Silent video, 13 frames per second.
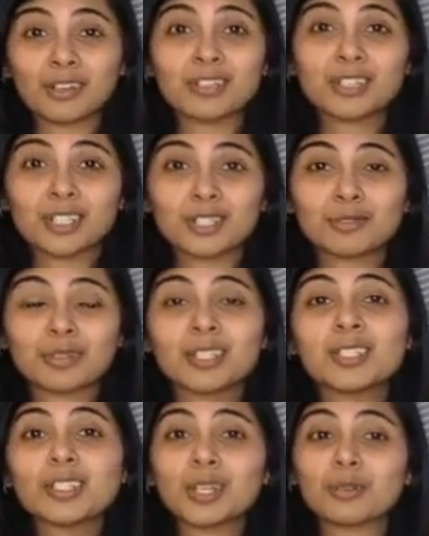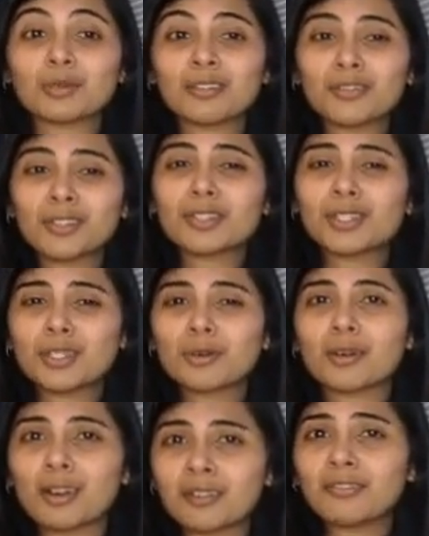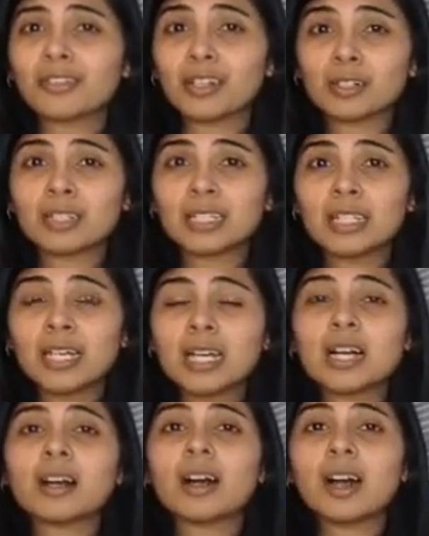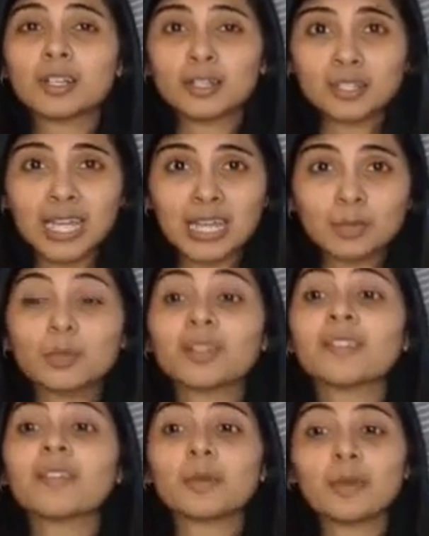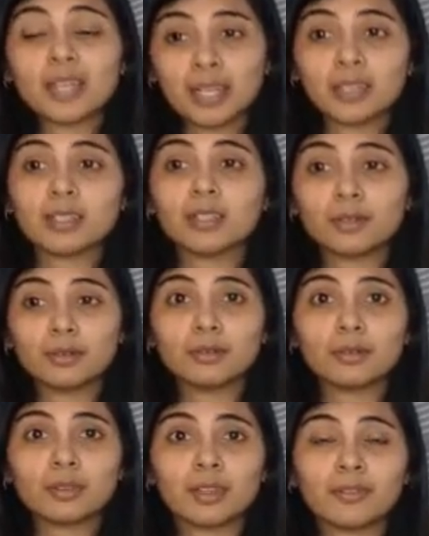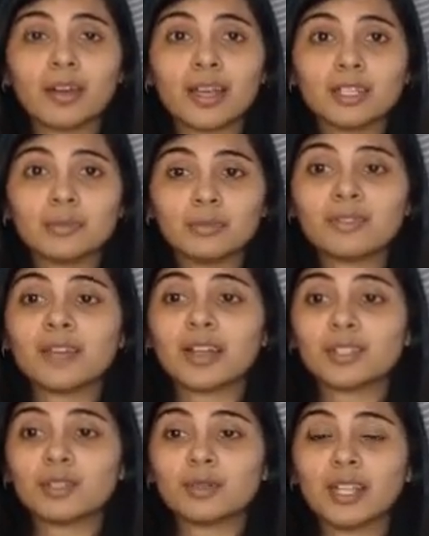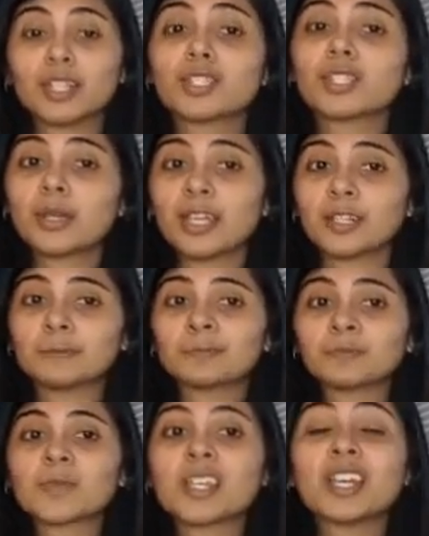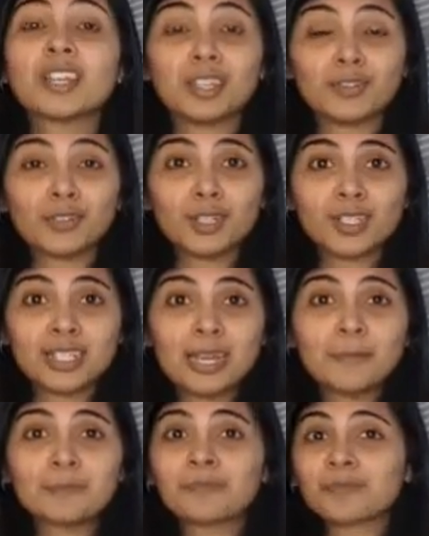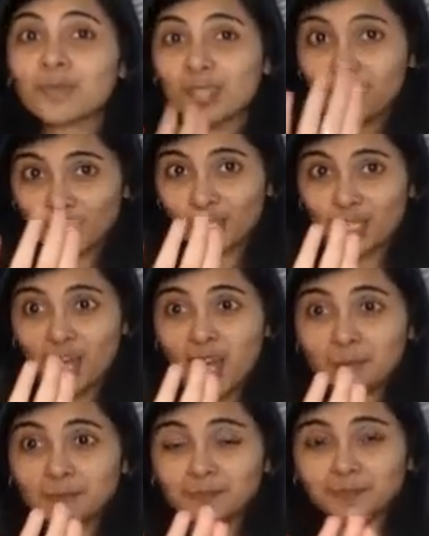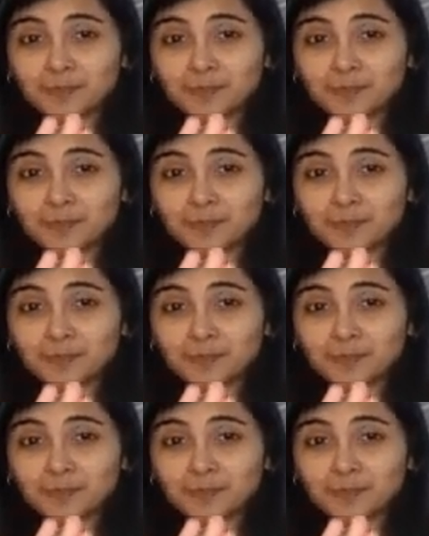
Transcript: children. So the first two are fairly understandable, and then we get into the fine tune it. So here, the first step, you're gonna stop,